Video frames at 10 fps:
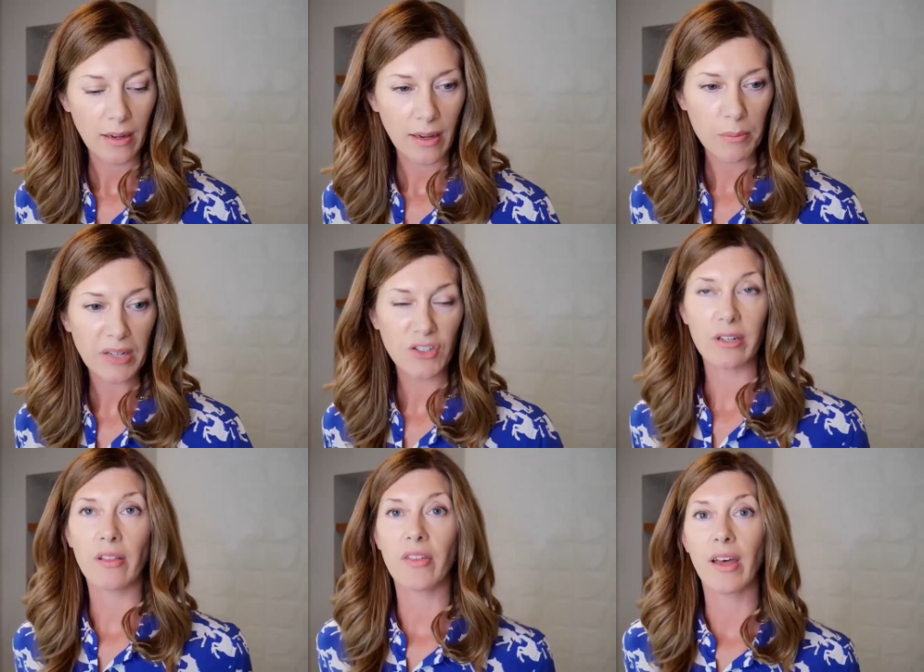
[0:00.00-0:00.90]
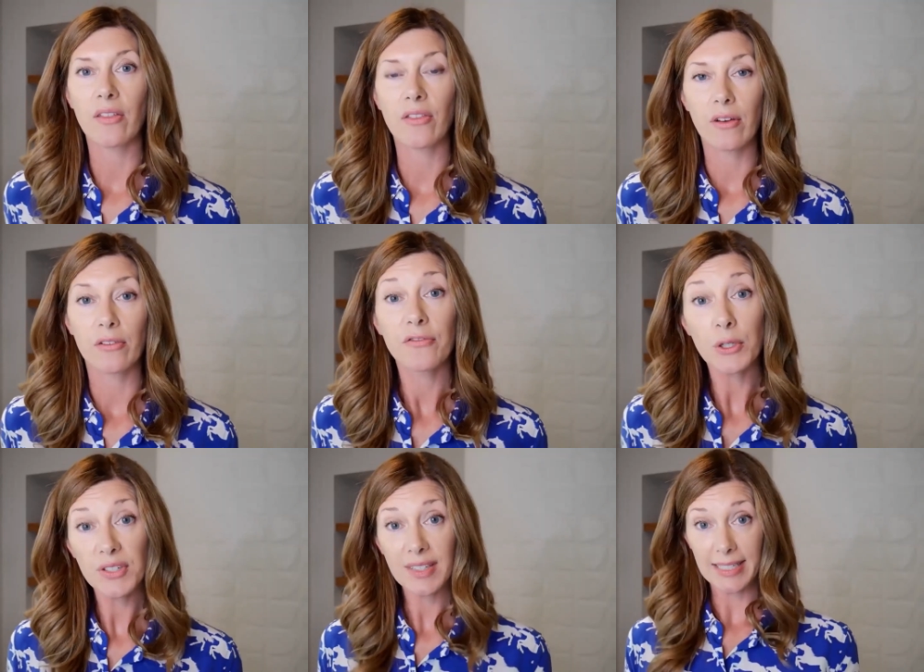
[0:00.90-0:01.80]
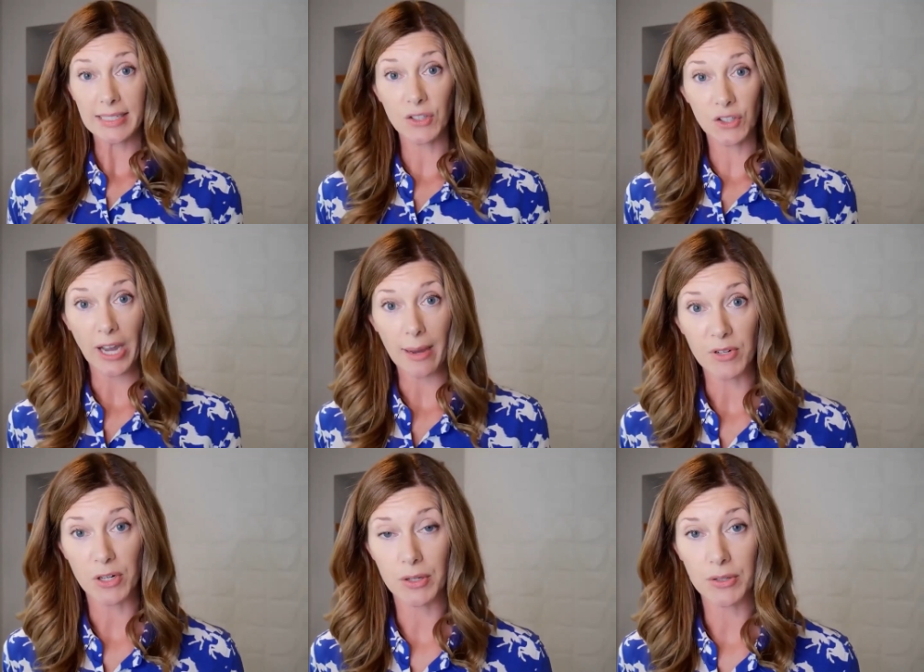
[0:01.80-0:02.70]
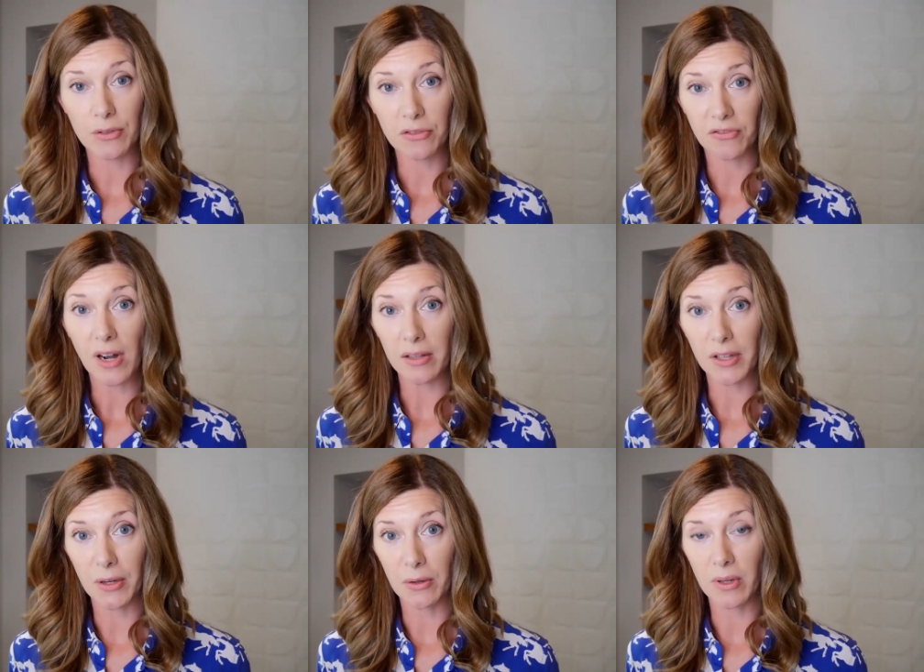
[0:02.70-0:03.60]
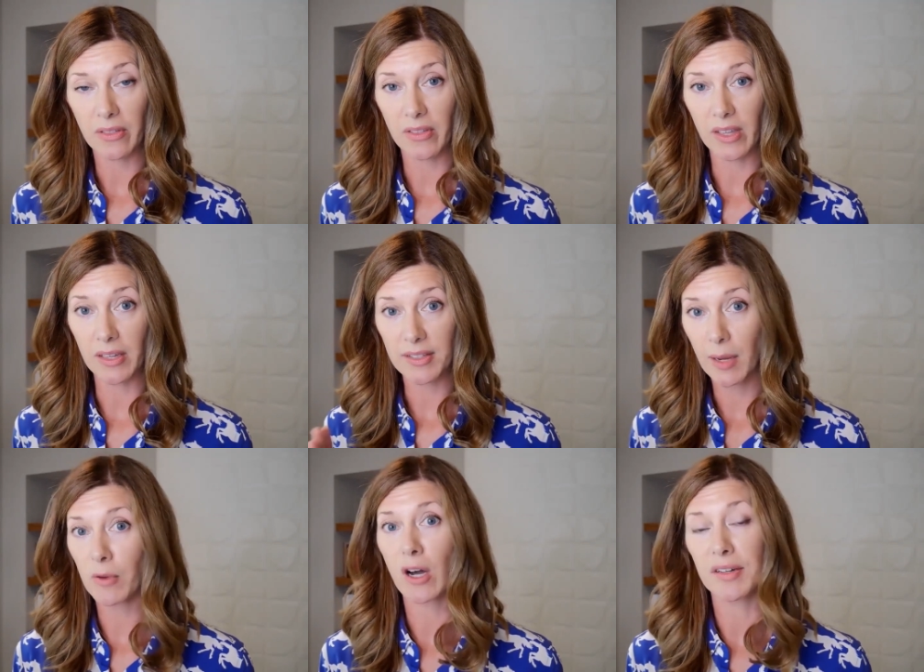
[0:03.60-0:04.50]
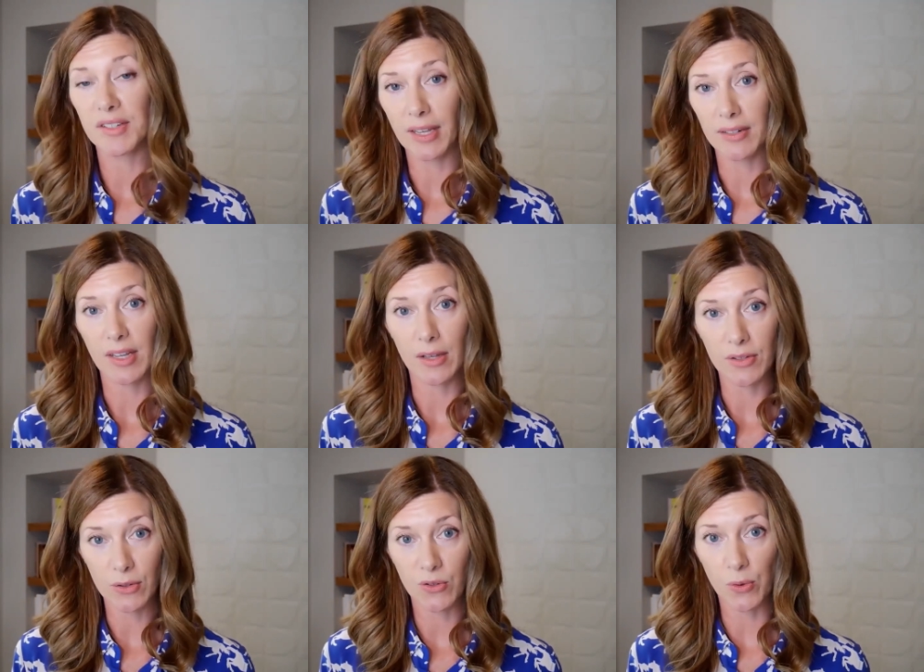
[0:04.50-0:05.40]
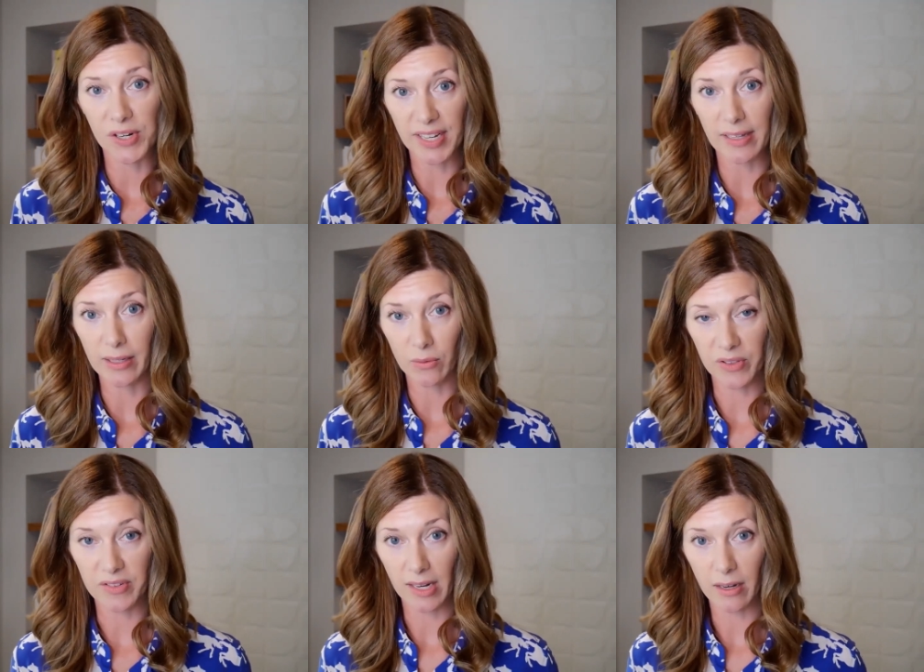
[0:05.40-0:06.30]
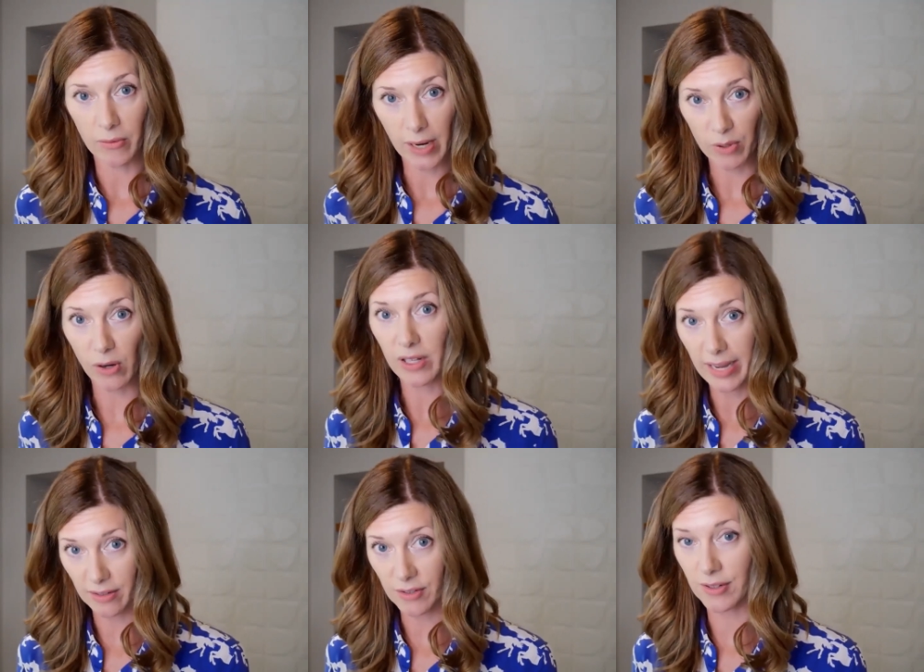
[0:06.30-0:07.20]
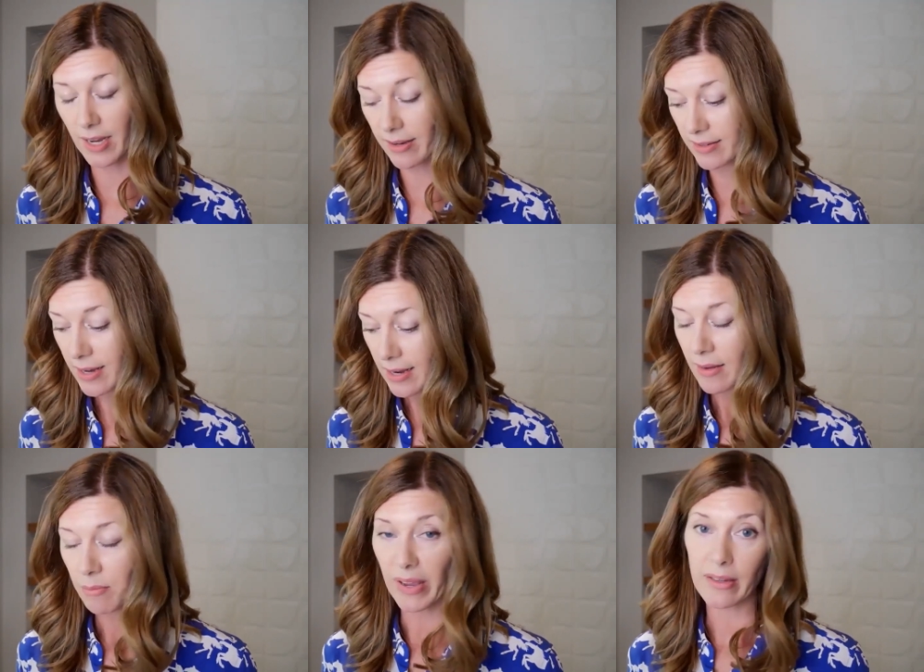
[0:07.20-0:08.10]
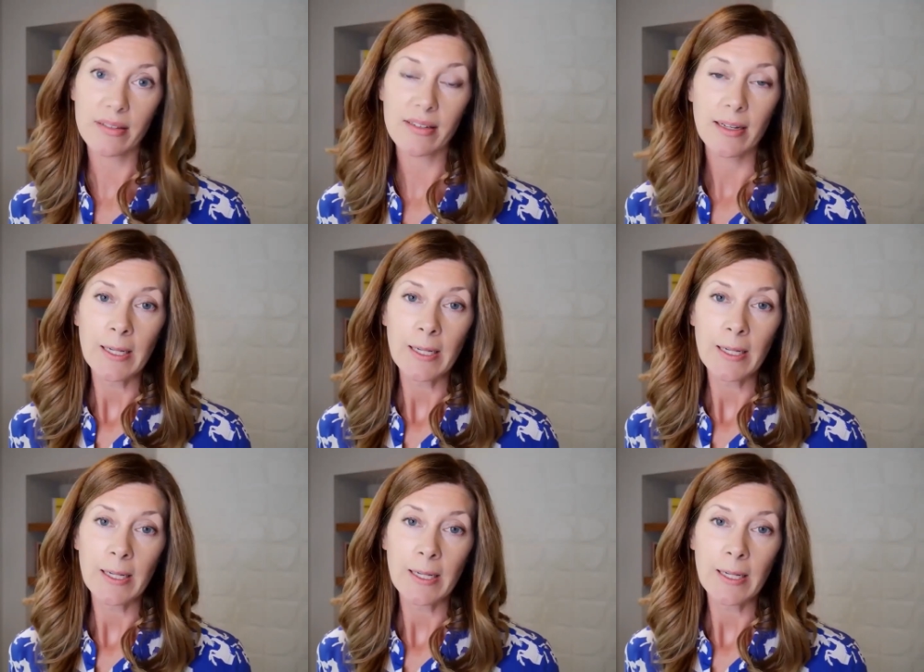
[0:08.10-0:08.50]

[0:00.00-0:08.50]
I mentioned that the first six chapters follow the same content as storytelling with data, right? They're all exercise based.